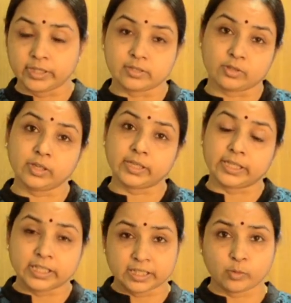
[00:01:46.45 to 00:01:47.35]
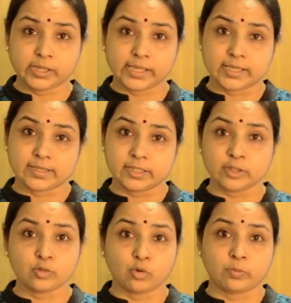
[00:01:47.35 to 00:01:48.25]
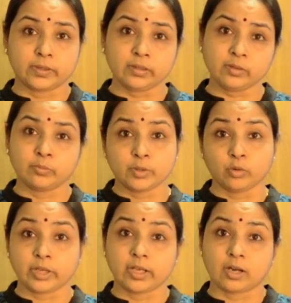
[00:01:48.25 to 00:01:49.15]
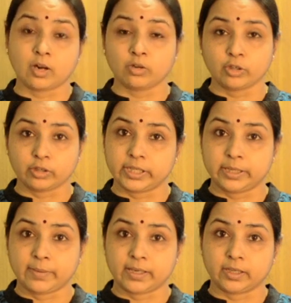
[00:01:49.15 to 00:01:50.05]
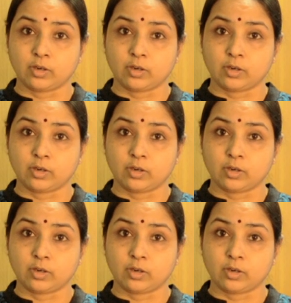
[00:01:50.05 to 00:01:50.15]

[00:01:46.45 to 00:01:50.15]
it's not equally easy to open a broking account or a demat